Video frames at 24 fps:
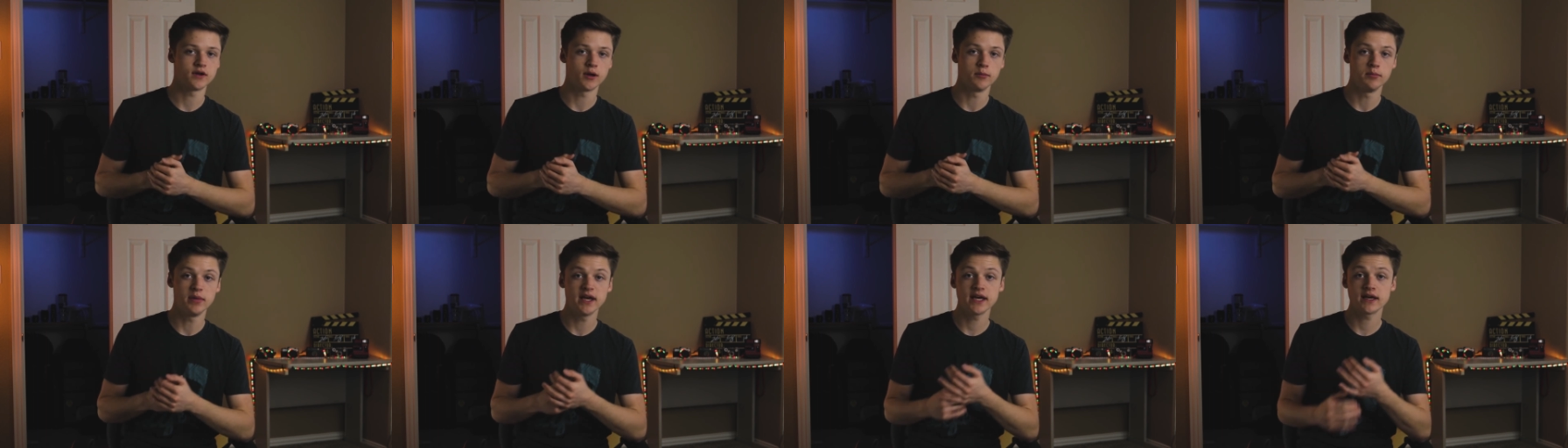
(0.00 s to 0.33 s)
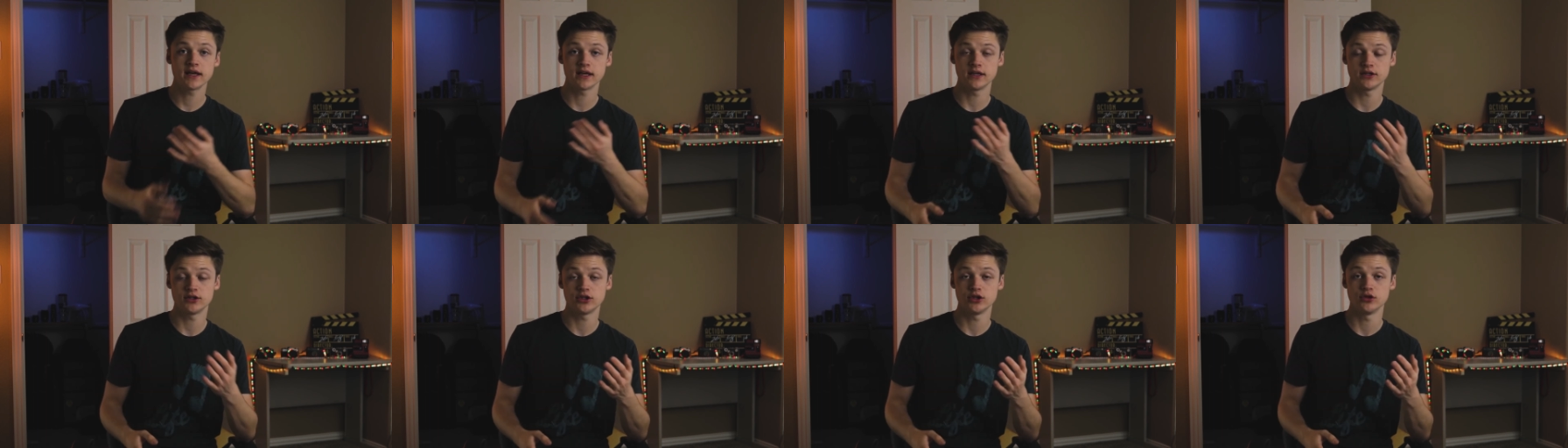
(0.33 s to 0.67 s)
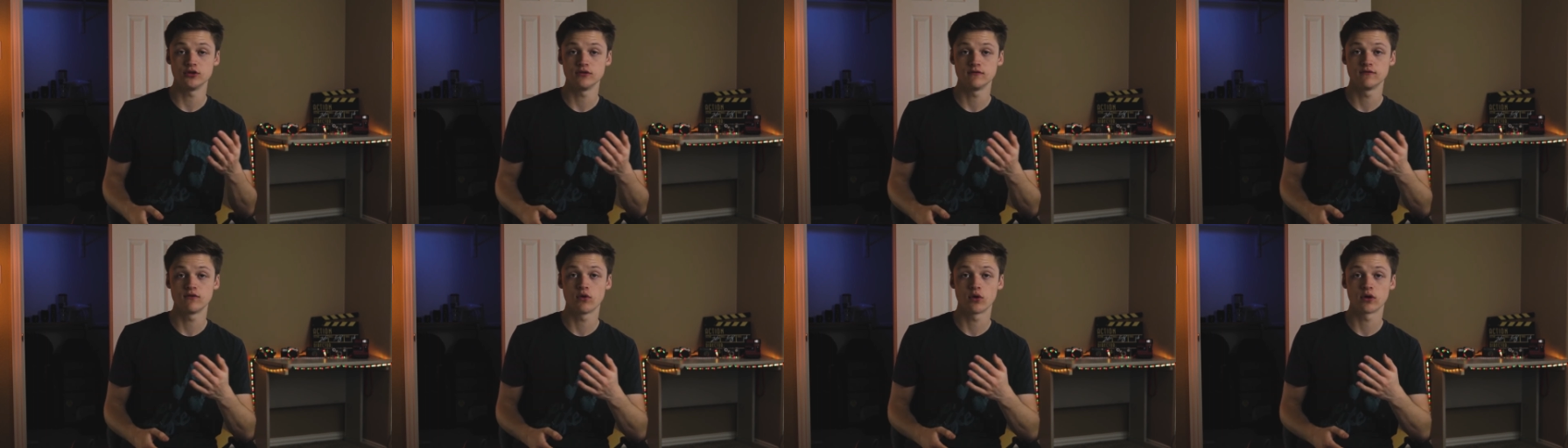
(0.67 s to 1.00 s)
a big
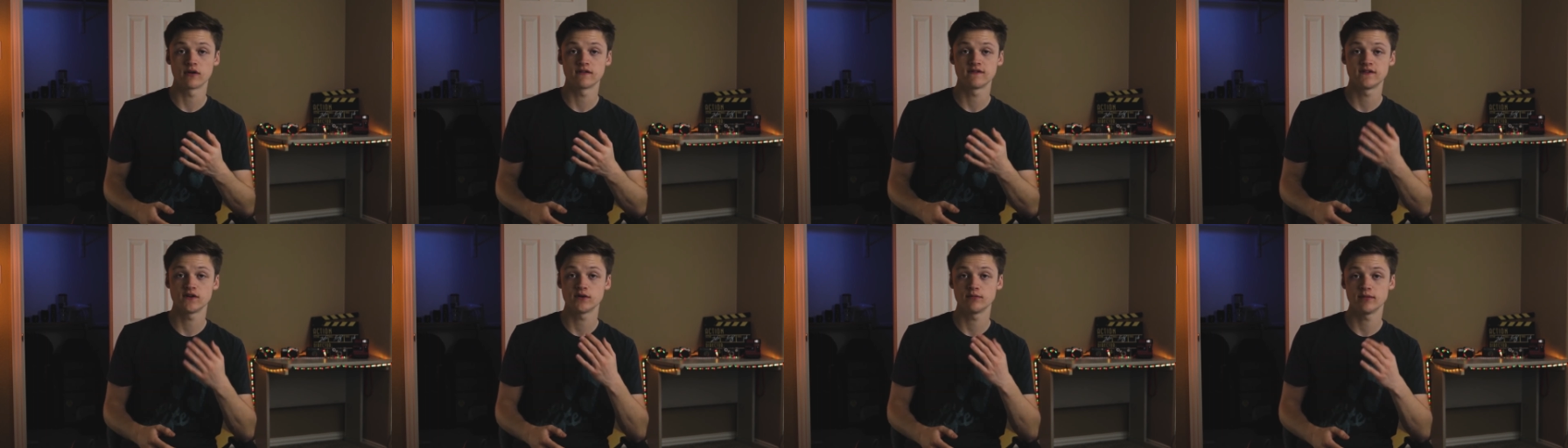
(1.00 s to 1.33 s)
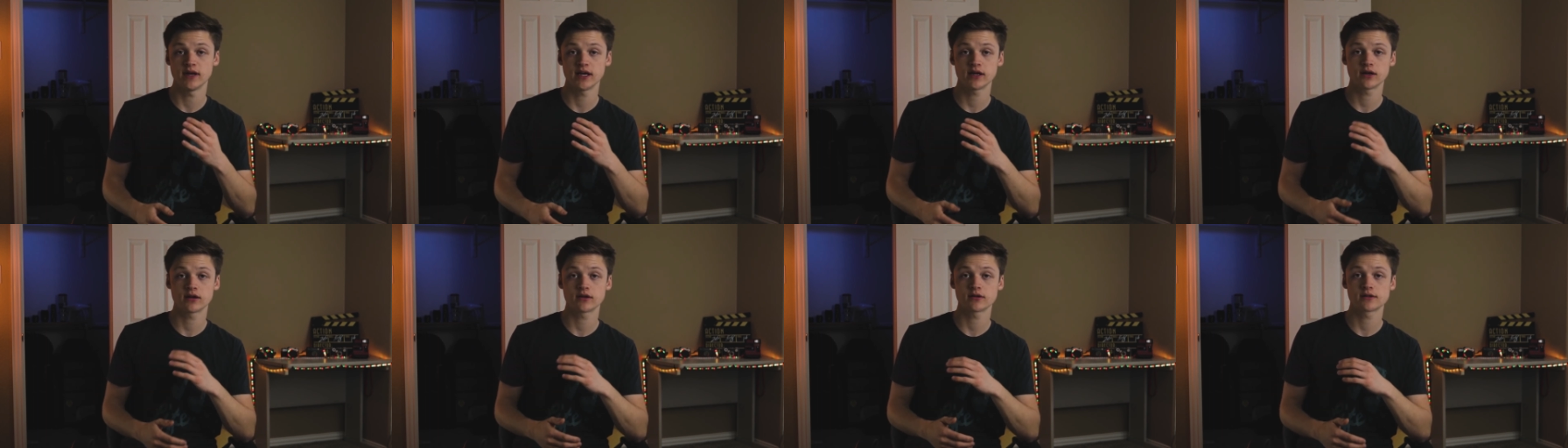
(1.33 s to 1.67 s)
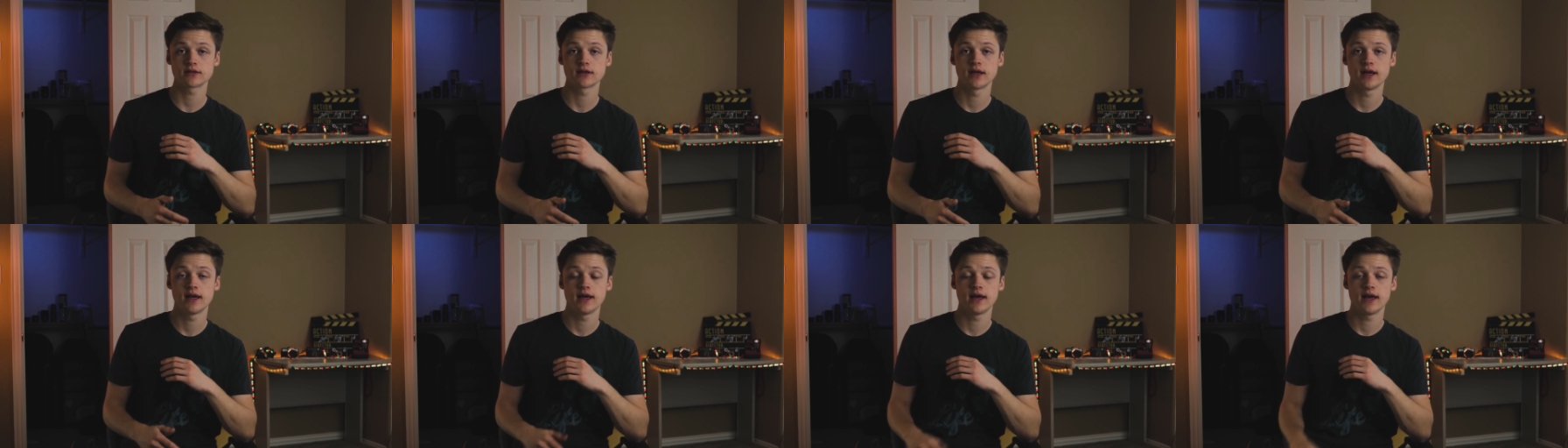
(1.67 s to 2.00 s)
issue for
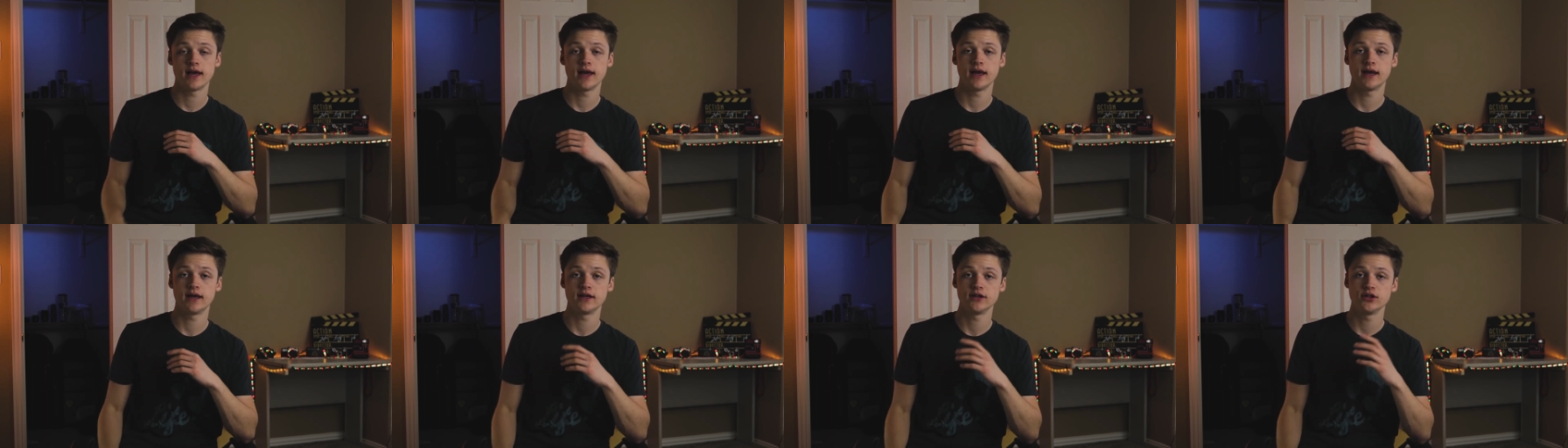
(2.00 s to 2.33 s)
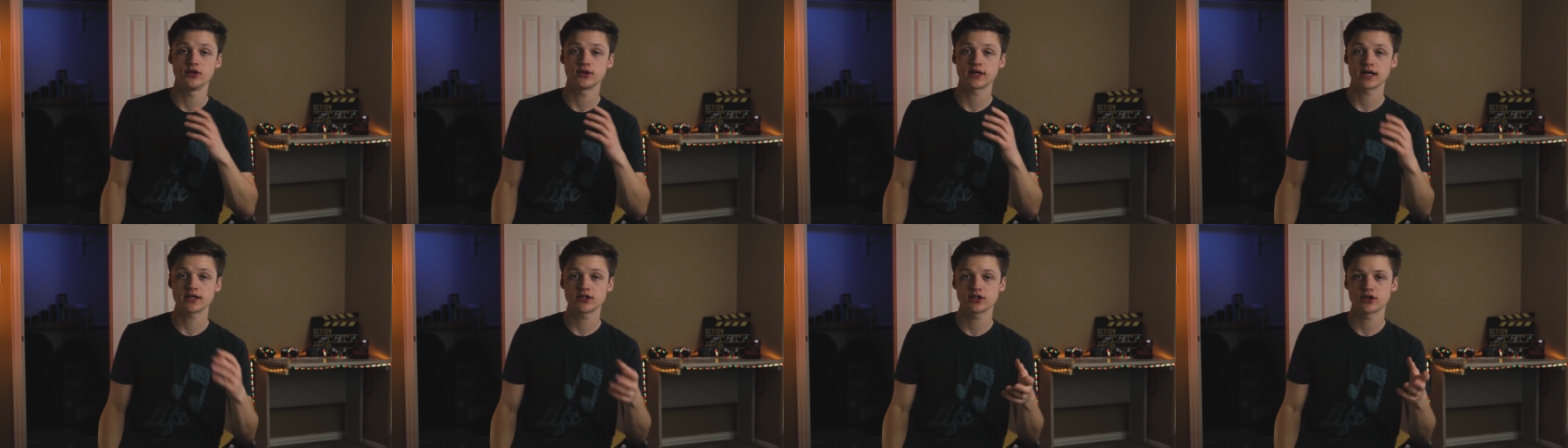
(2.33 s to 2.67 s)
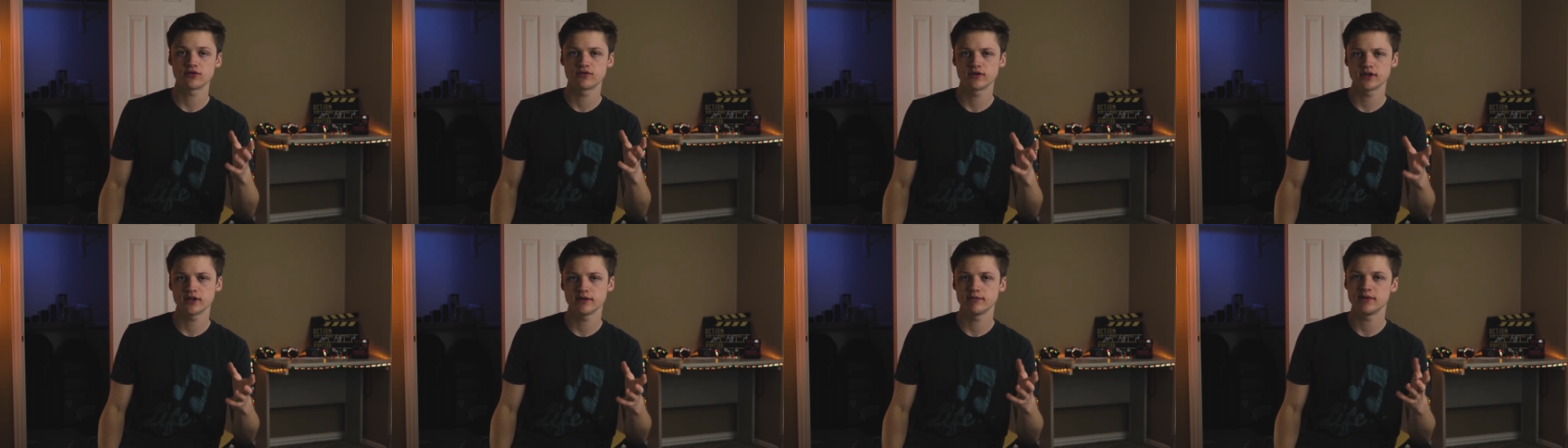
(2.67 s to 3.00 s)
filmmakers, and you guys
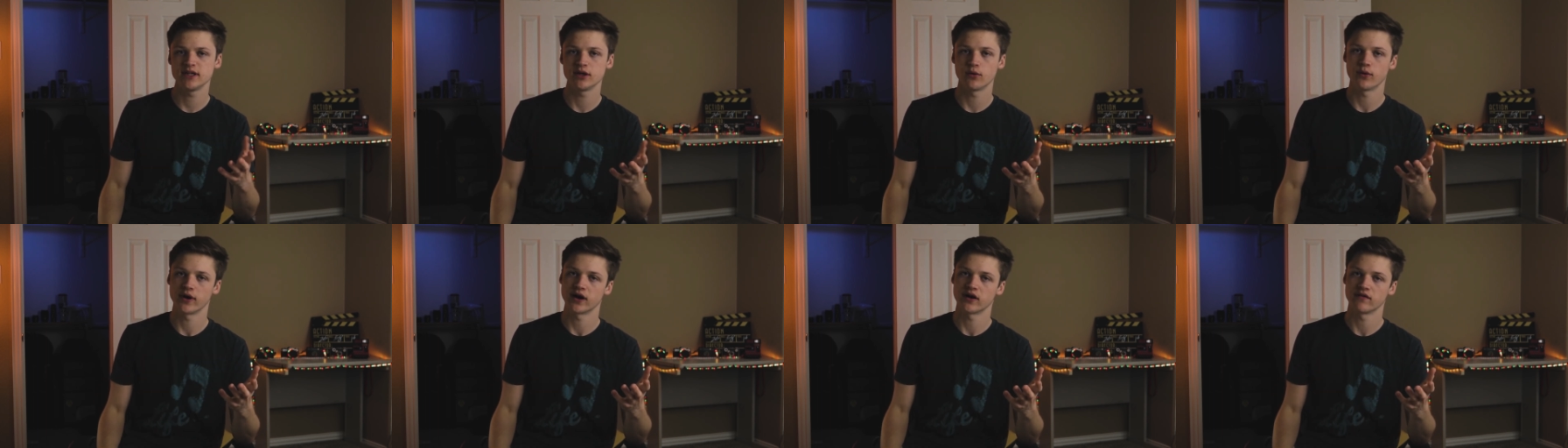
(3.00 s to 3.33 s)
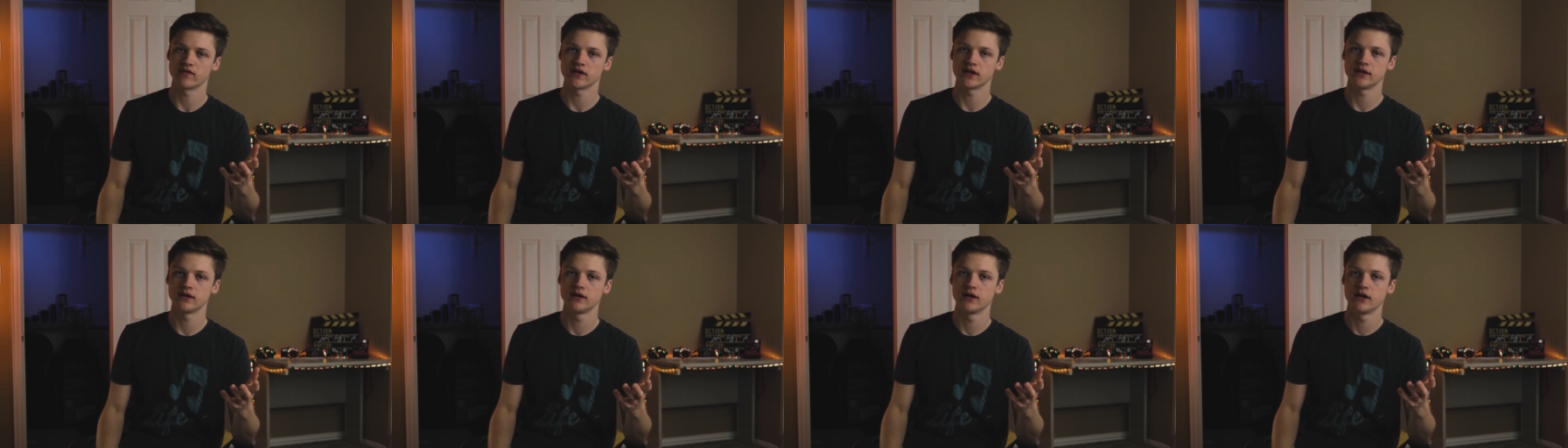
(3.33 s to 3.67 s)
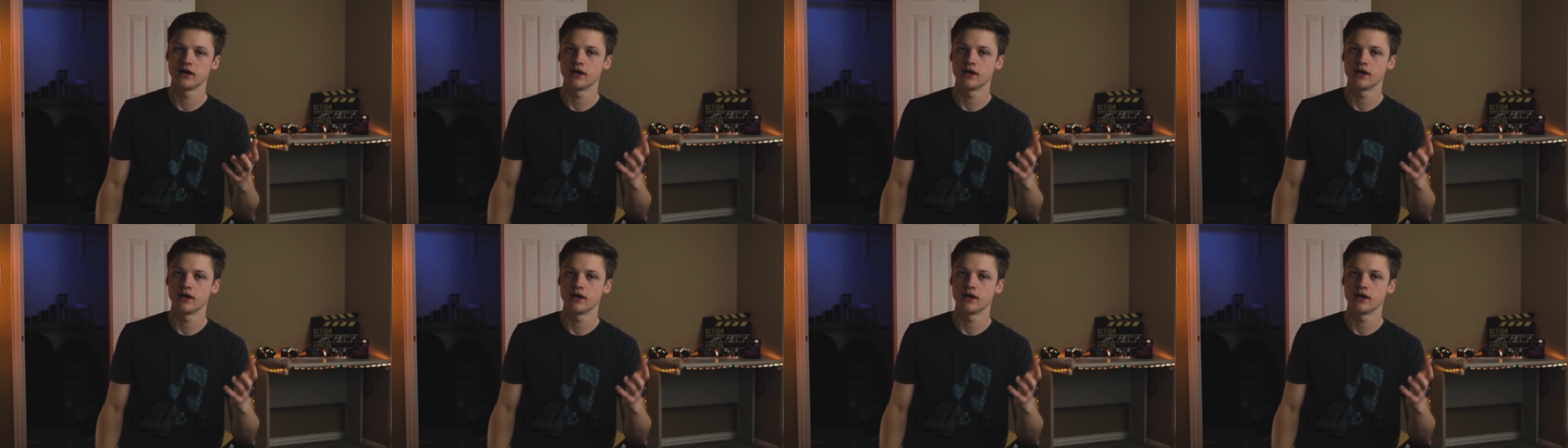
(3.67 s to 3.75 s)
should really be aware of it.